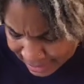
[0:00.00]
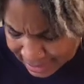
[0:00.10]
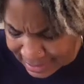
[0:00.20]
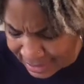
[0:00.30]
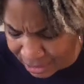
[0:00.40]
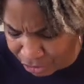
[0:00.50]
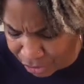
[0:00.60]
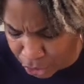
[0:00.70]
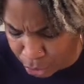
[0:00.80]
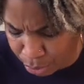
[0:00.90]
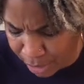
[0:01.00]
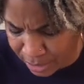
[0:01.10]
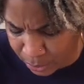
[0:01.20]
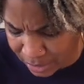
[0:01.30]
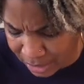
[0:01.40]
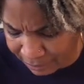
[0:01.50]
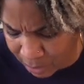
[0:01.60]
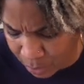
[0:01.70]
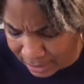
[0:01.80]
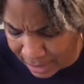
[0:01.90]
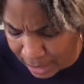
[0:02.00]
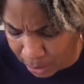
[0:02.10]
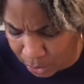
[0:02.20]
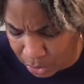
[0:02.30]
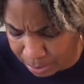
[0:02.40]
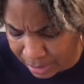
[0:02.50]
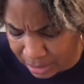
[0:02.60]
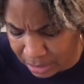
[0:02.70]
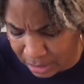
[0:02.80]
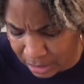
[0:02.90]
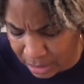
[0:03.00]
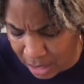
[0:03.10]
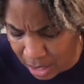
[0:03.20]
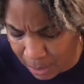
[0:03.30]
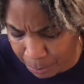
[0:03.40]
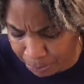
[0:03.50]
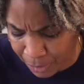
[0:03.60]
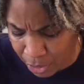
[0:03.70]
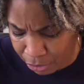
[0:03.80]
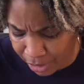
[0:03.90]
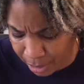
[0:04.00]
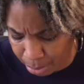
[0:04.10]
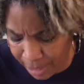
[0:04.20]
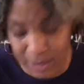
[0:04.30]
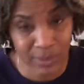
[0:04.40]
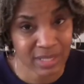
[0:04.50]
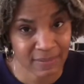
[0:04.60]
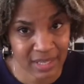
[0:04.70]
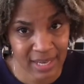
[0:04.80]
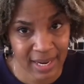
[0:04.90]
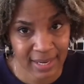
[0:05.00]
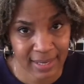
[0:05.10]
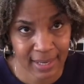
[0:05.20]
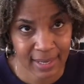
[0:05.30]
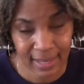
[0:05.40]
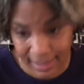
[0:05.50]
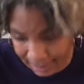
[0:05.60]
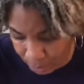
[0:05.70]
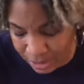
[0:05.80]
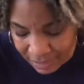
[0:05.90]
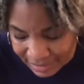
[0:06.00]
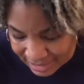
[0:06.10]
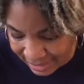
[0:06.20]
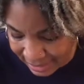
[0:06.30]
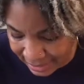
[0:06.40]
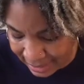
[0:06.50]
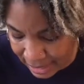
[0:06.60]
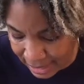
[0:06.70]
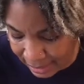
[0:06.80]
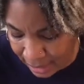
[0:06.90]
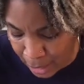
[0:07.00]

They say the original price was $71, but the ThredUp price was $17.99.